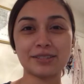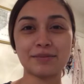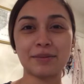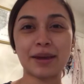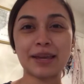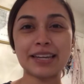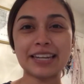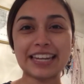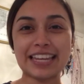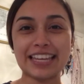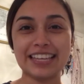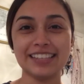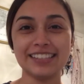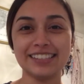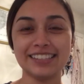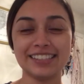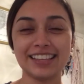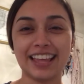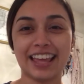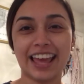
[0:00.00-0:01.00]
my
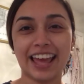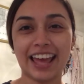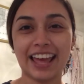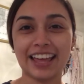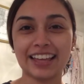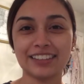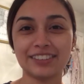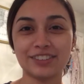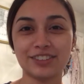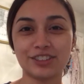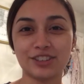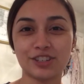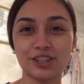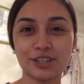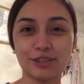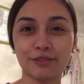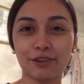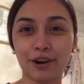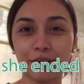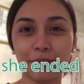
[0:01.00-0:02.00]
niece and she's
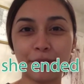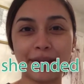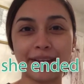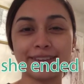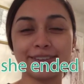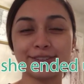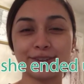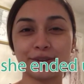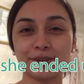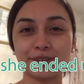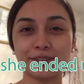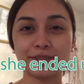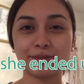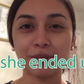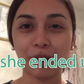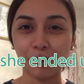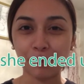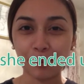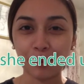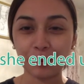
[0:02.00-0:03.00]
far away so the
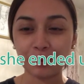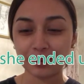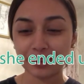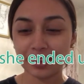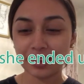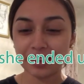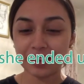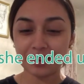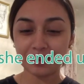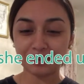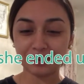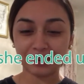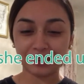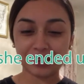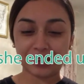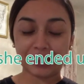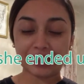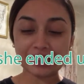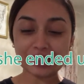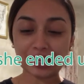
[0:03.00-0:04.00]
smell won't
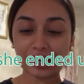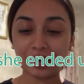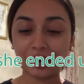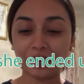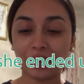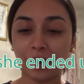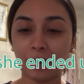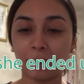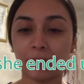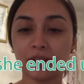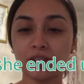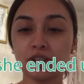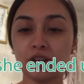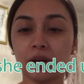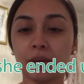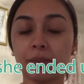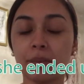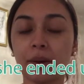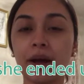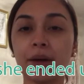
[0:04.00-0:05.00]
really get to her that much.
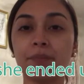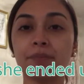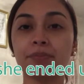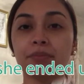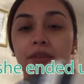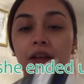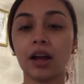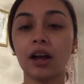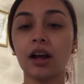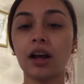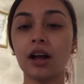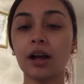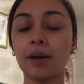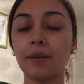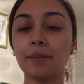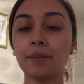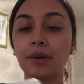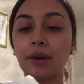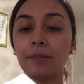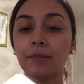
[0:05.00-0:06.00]
But
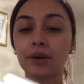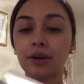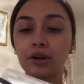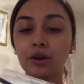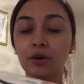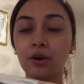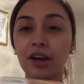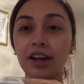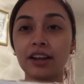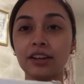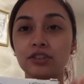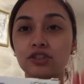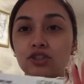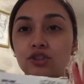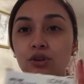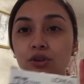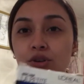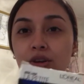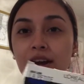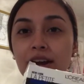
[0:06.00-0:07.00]
I'm gonna go ahead and
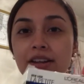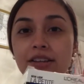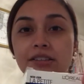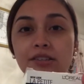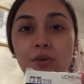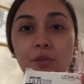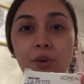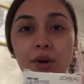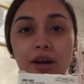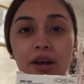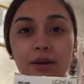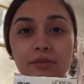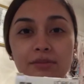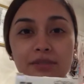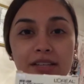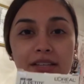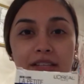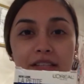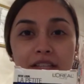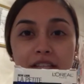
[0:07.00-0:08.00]
show you guys what comes
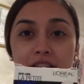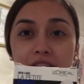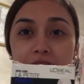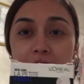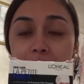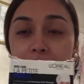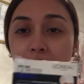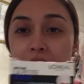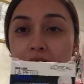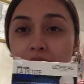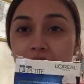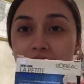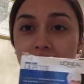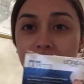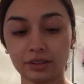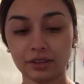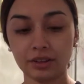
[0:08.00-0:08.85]
in this box.